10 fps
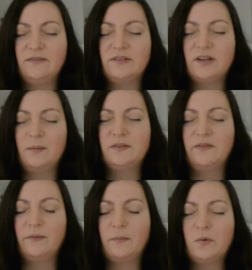types
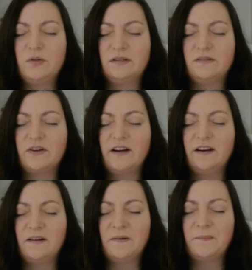of emotions, right?
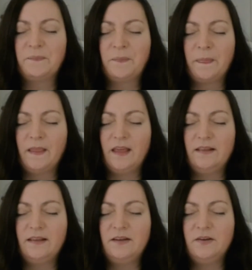And
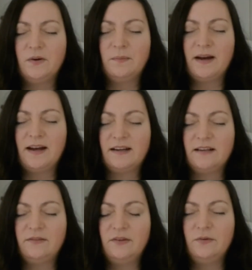then you come back, and
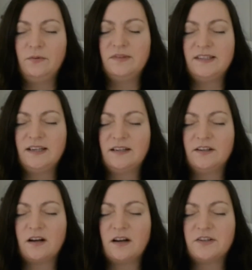if you stick to your
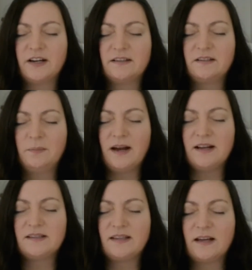contract and you
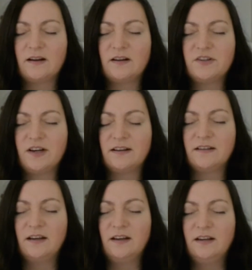pass that contract,
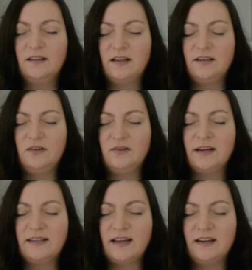then you
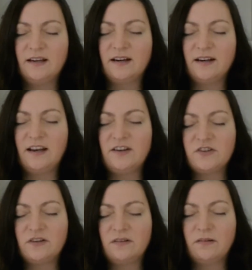get that
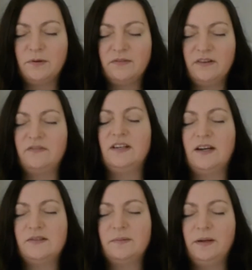incarnation with
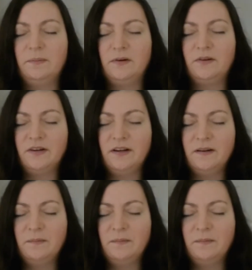50,000 people under you.